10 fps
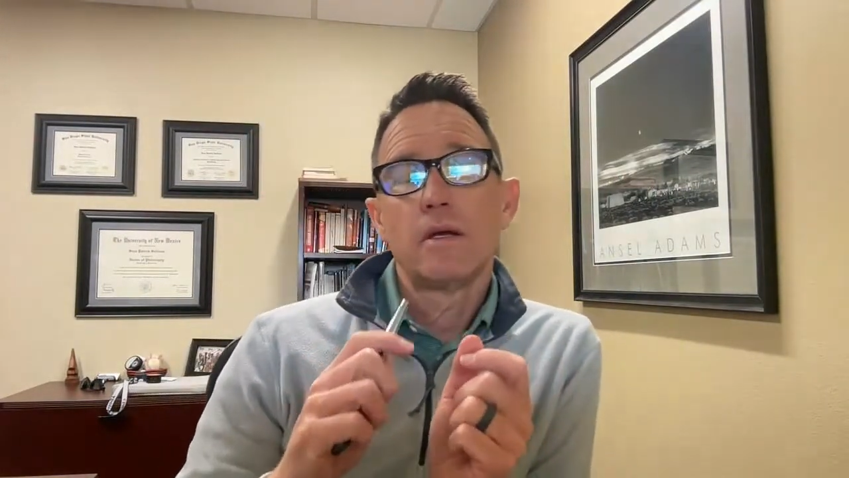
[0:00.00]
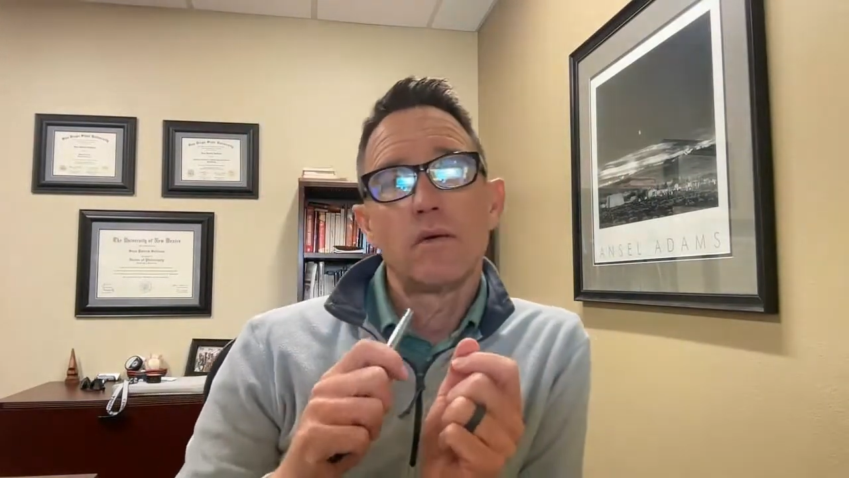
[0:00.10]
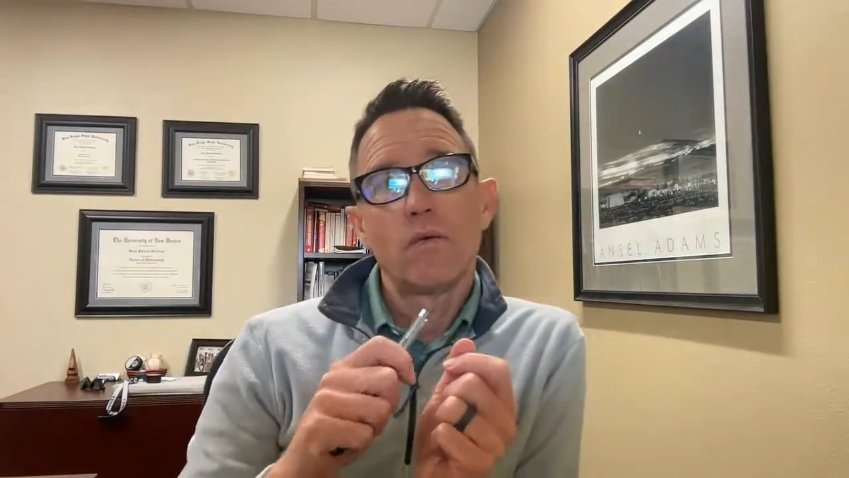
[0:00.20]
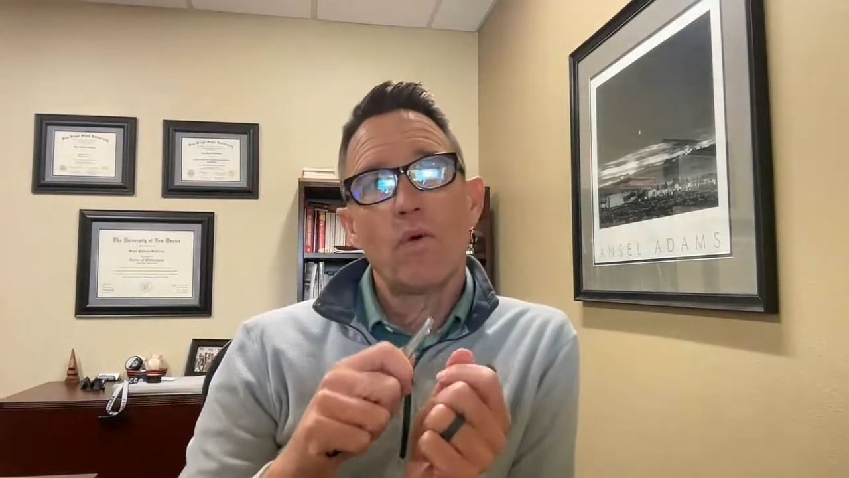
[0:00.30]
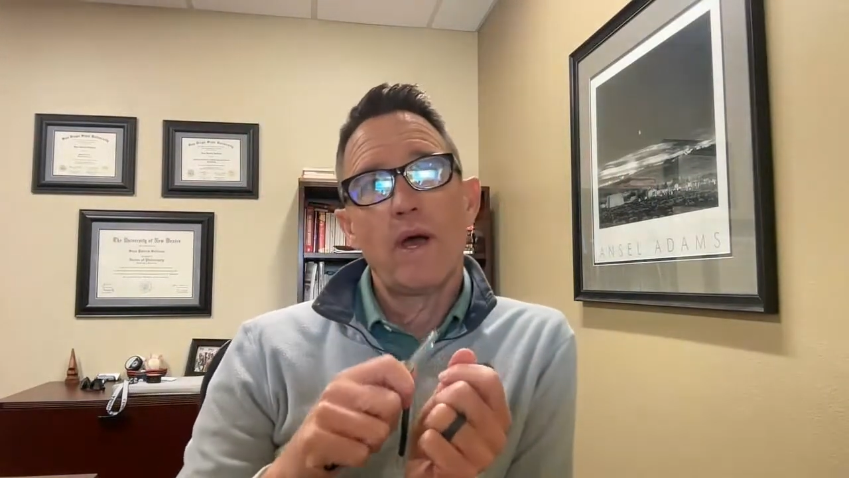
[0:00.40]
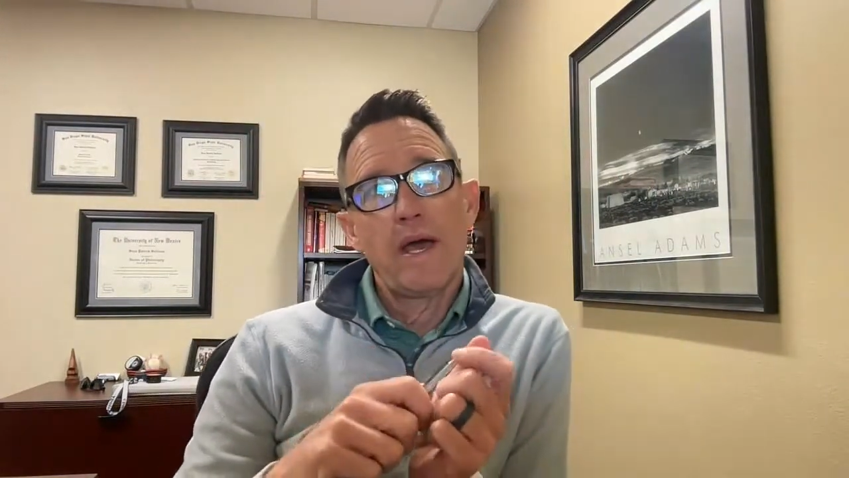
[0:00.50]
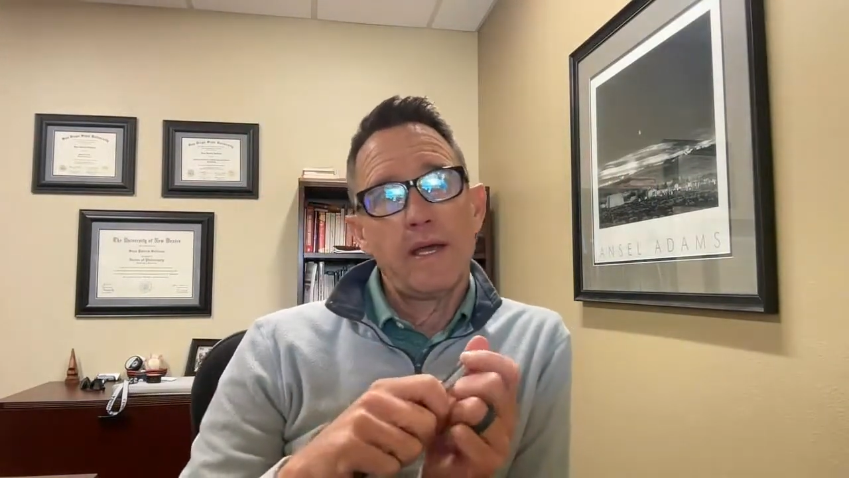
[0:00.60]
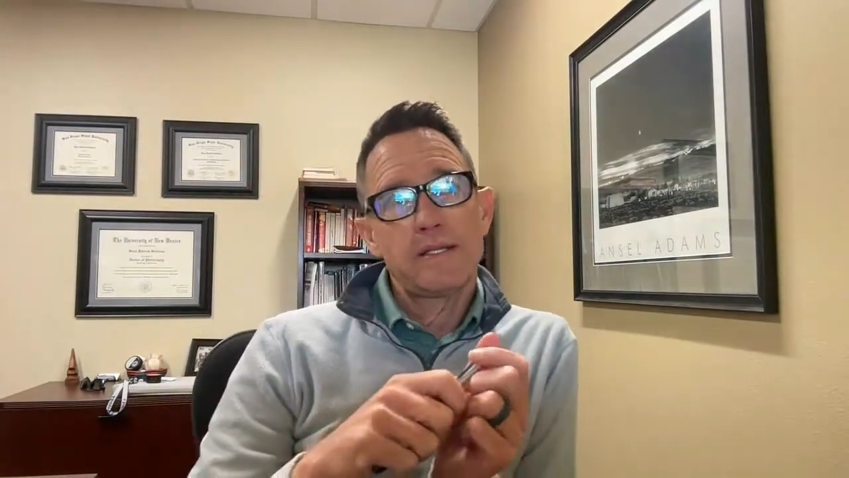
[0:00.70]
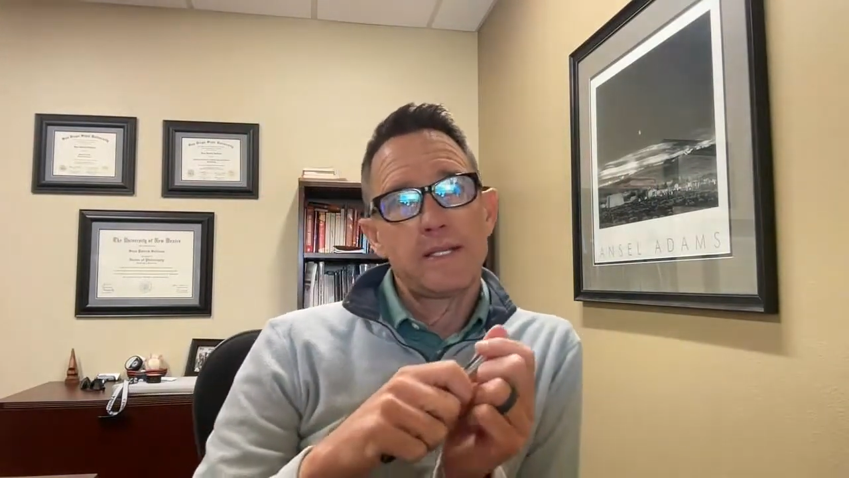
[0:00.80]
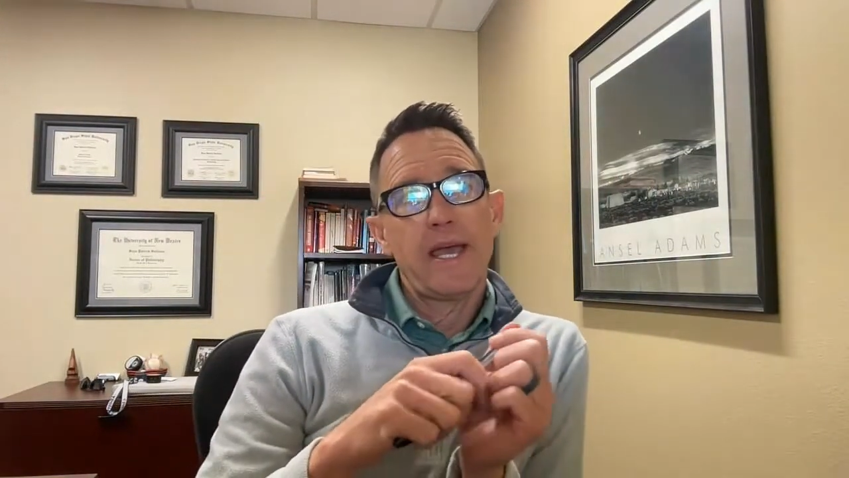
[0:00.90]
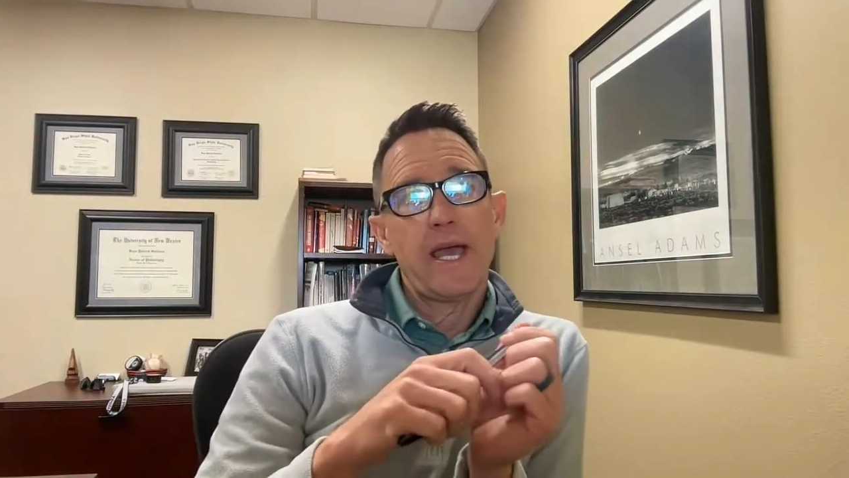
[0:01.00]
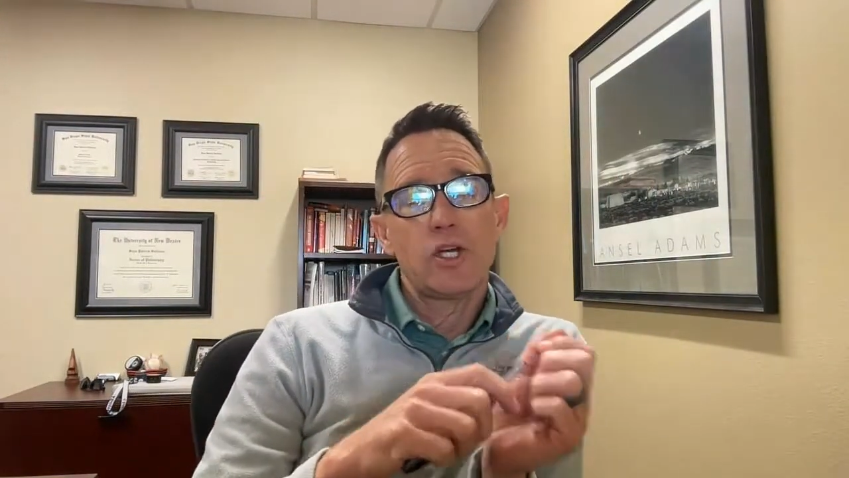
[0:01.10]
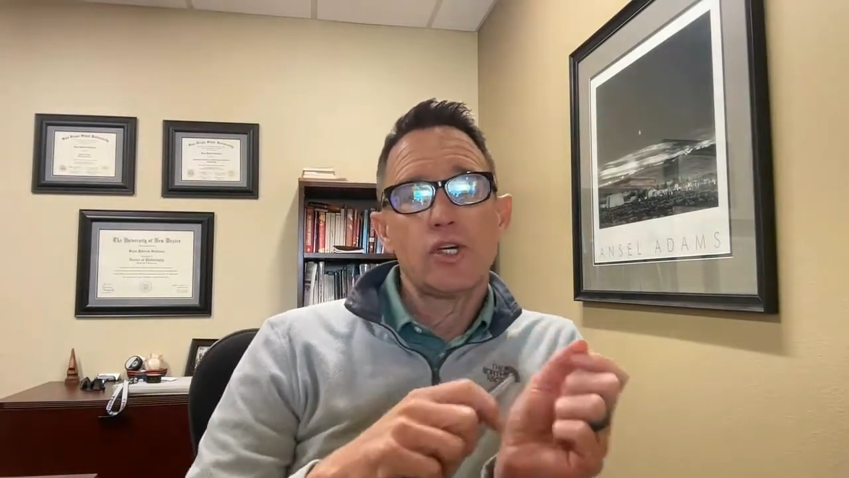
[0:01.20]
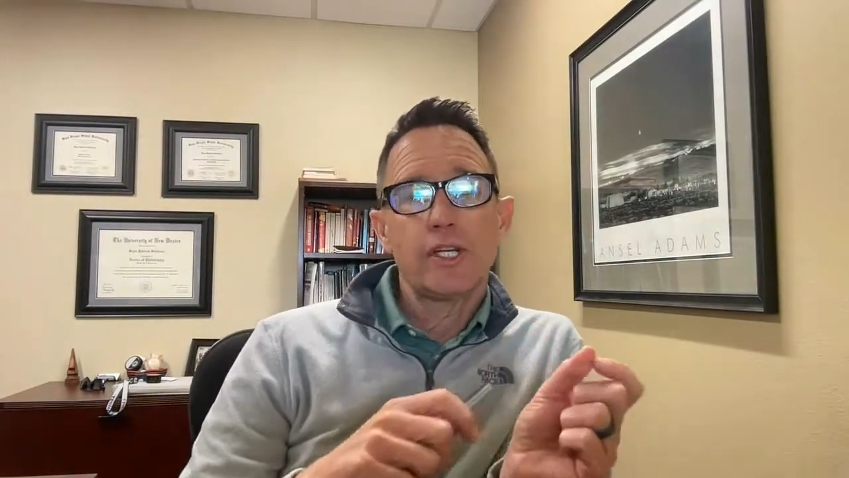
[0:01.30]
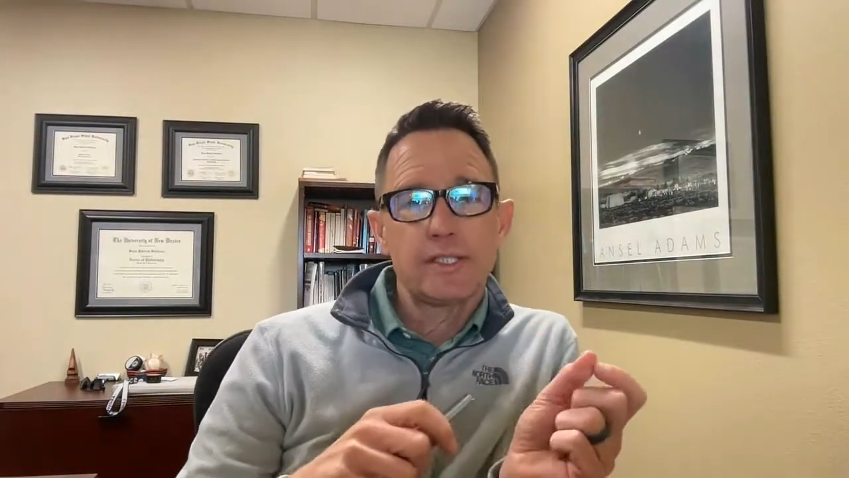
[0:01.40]
way to get
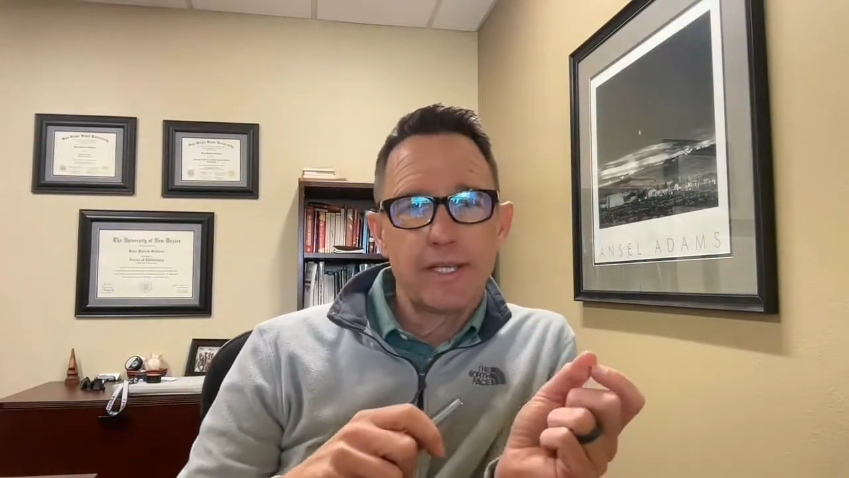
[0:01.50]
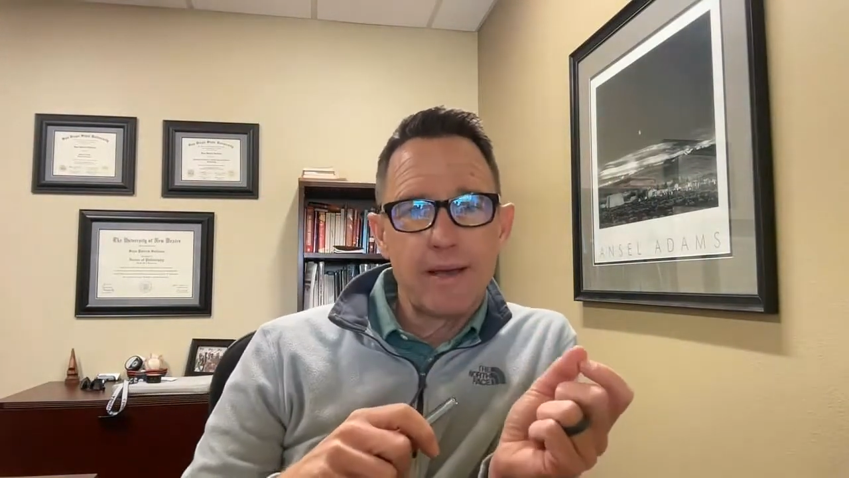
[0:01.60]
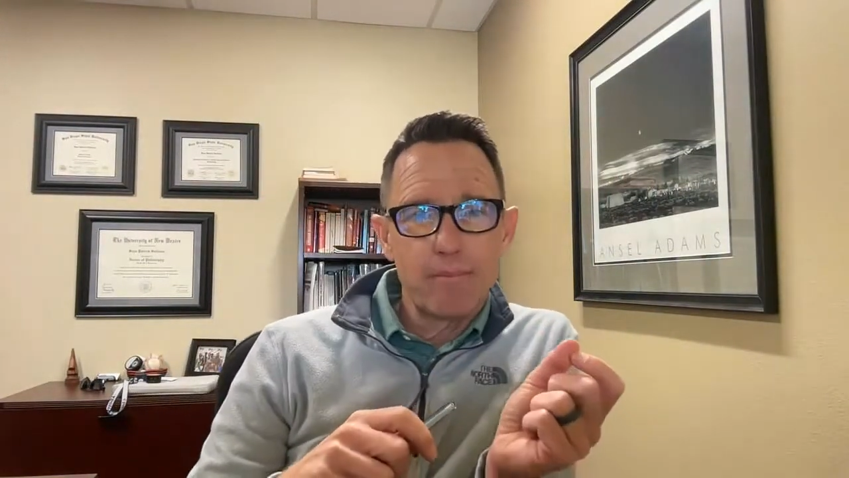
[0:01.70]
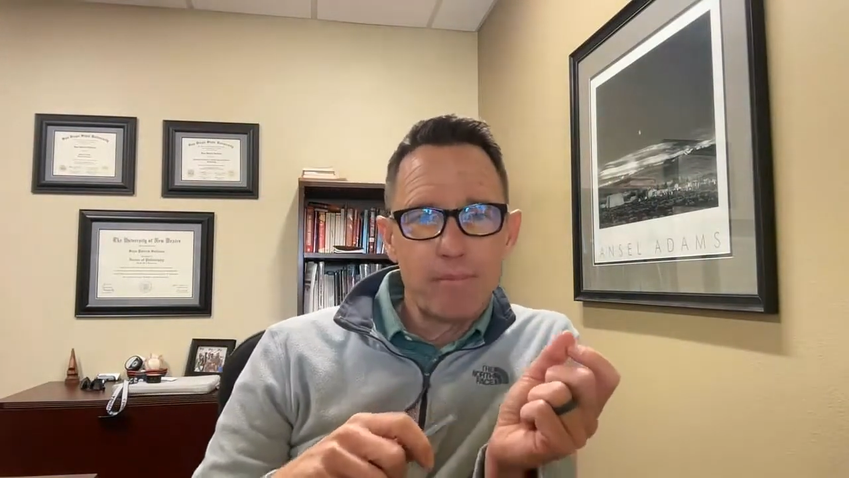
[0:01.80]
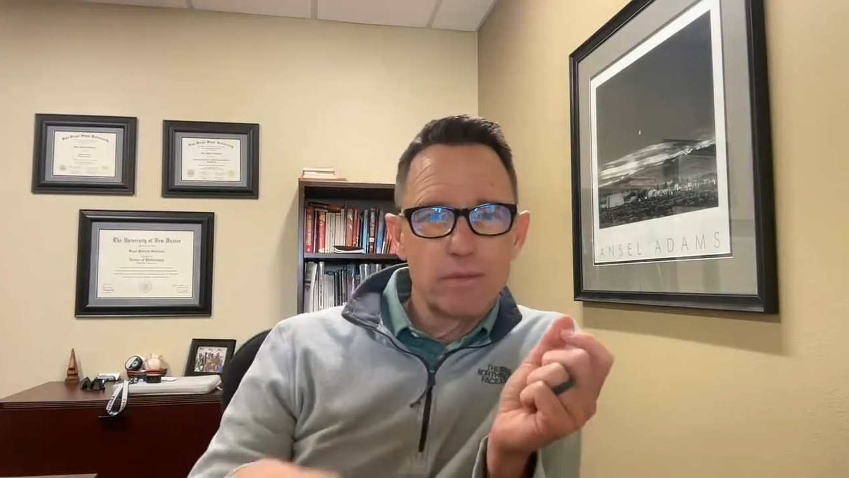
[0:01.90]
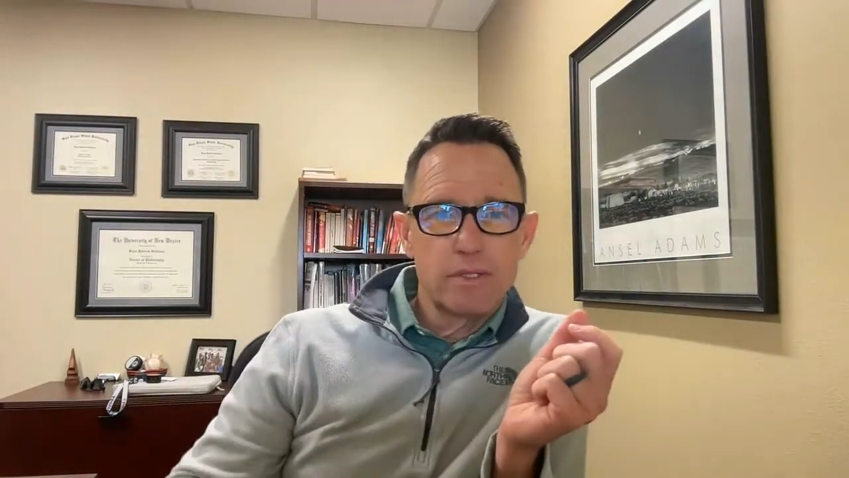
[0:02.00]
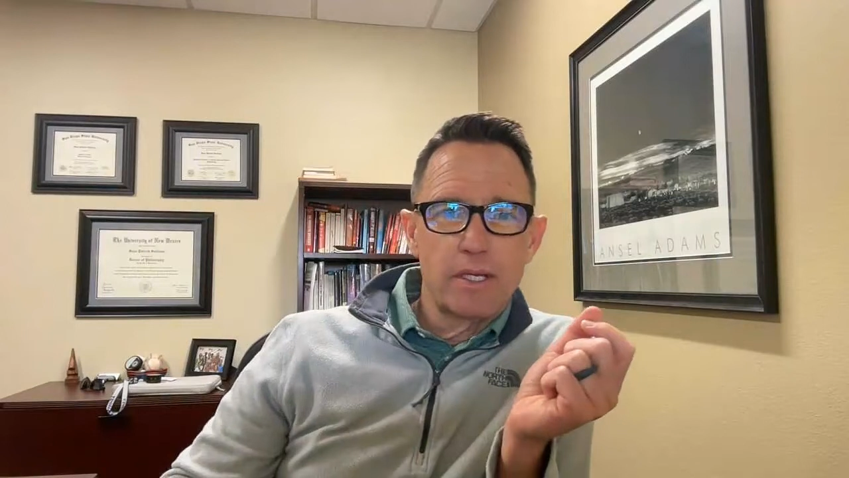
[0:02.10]
good examples